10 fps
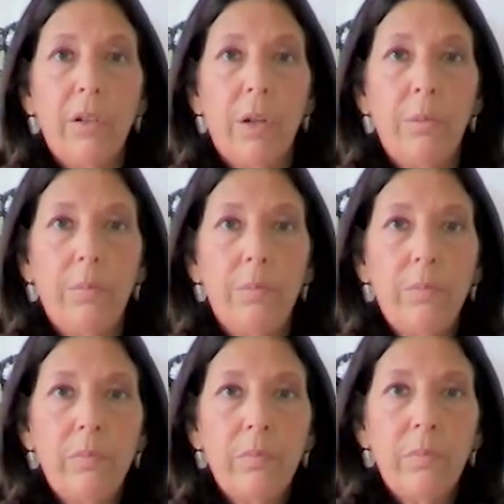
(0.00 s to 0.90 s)
So
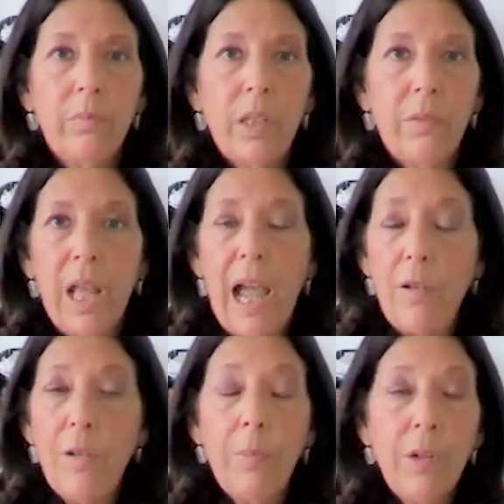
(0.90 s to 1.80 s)
if the
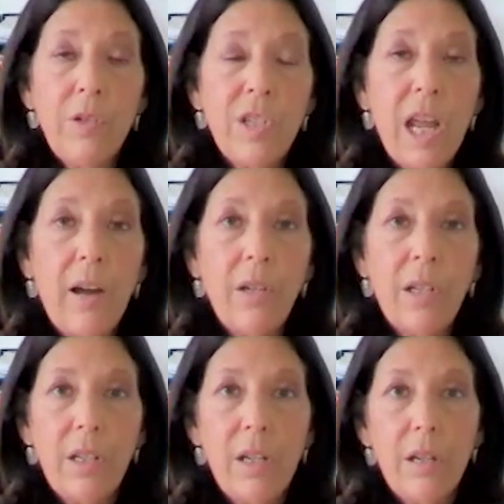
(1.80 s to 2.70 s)
house burns down
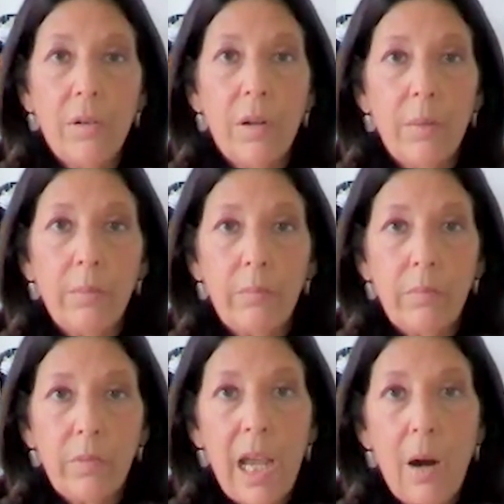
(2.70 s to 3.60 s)
in the interim,
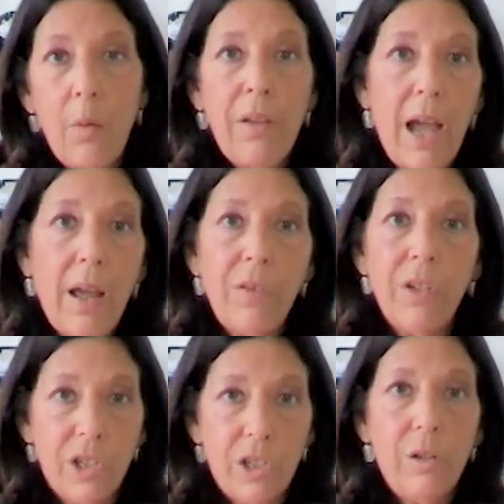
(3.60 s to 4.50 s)
yeah, we have
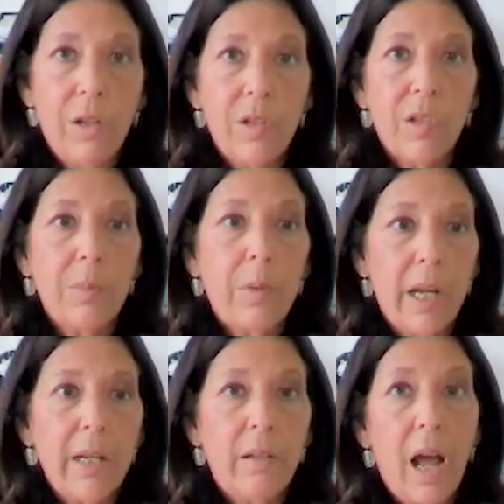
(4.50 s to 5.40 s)
insurance,
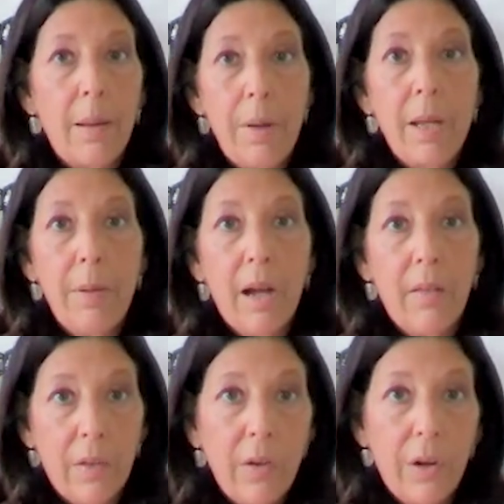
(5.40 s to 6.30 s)
but I may be
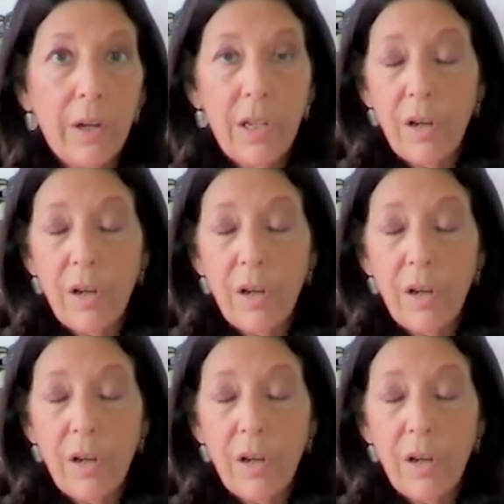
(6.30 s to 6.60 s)
on the hook.